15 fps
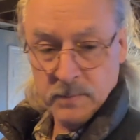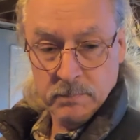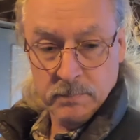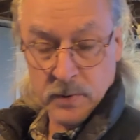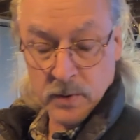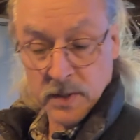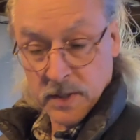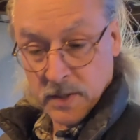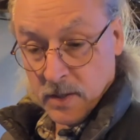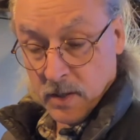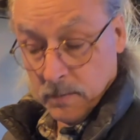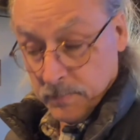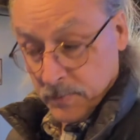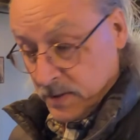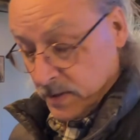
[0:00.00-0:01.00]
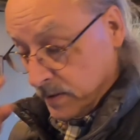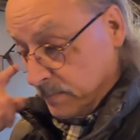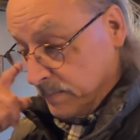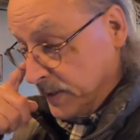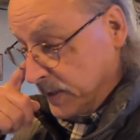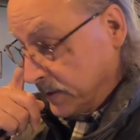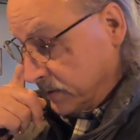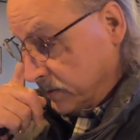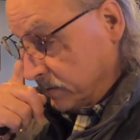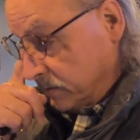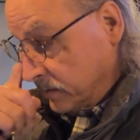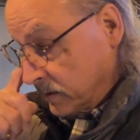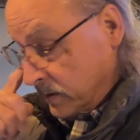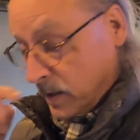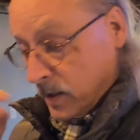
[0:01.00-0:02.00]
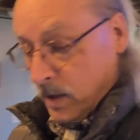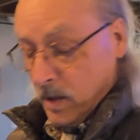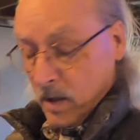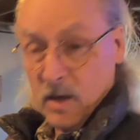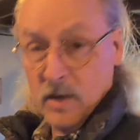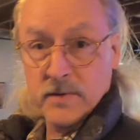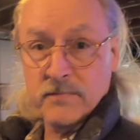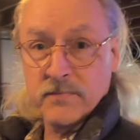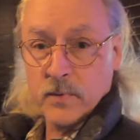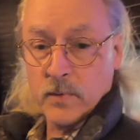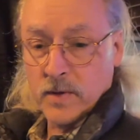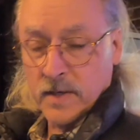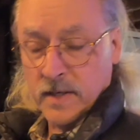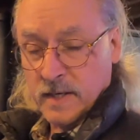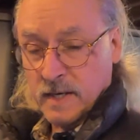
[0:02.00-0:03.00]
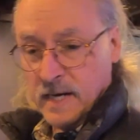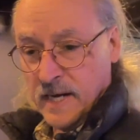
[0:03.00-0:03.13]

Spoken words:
pull the carpet that had been here, all the flooring.